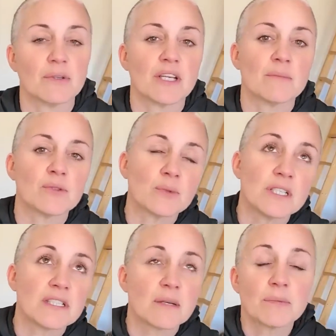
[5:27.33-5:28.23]
For
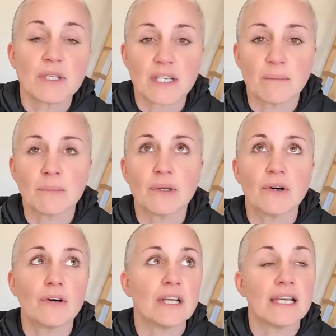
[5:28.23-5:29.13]
example, we could use
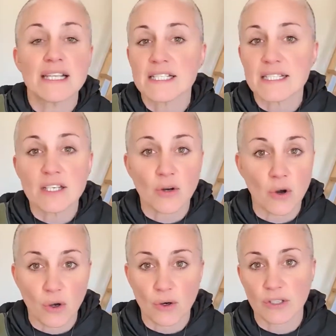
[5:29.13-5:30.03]
coconut milk, which is
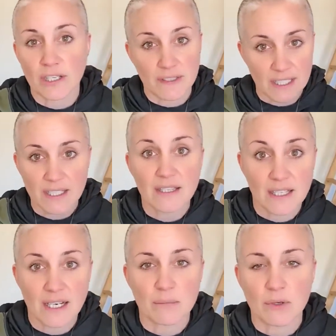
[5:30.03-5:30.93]
derived from the
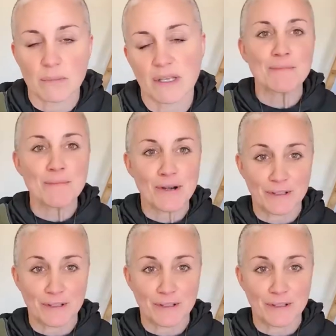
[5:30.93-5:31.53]
coconut's pulp.